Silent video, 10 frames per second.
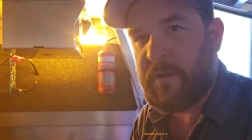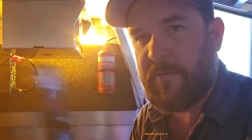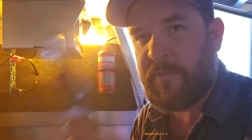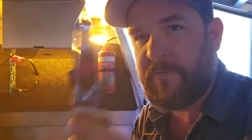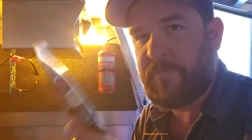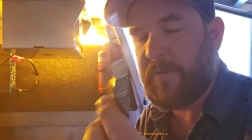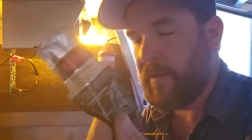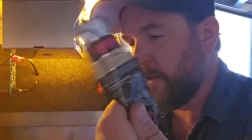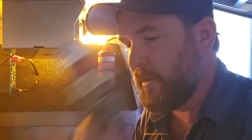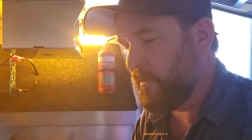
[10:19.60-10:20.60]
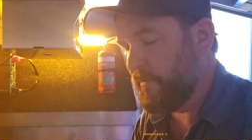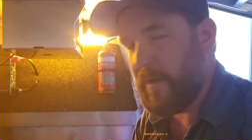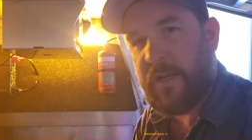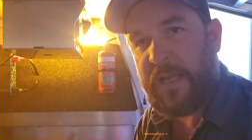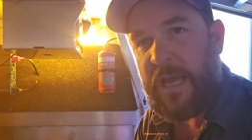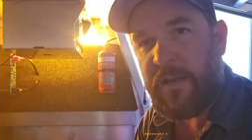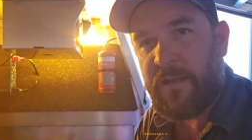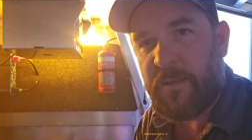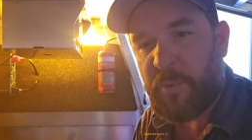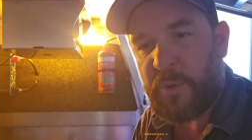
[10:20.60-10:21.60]
you ever felt like you were fading out
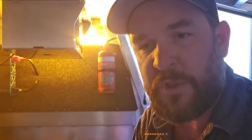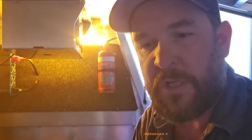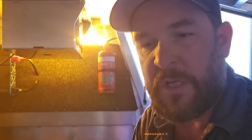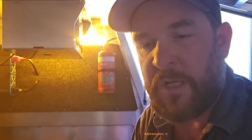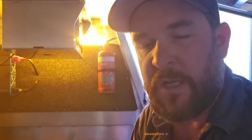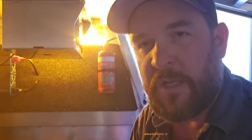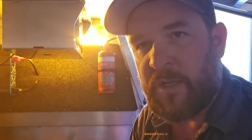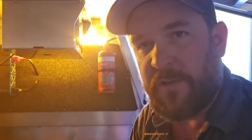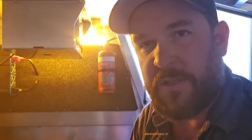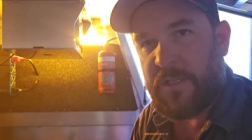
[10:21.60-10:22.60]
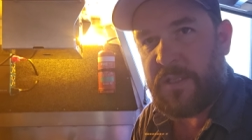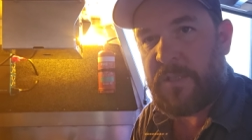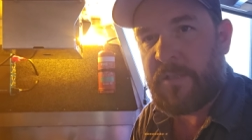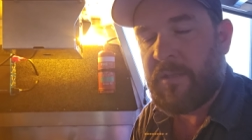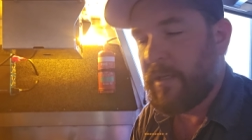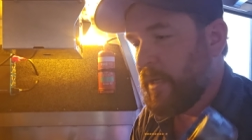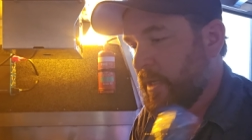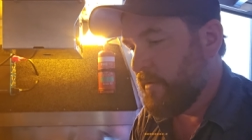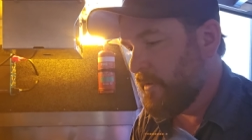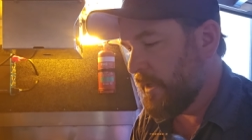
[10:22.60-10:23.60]
in the bush, got the dizzies,
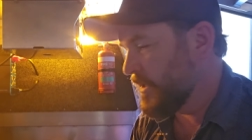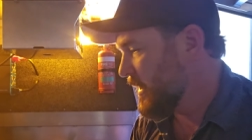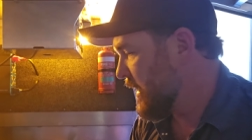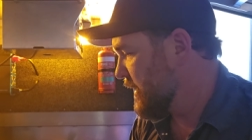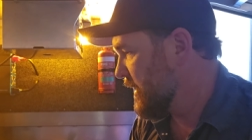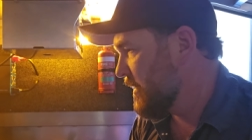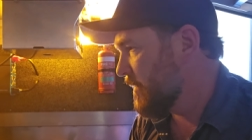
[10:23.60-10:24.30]
realised you hadn't had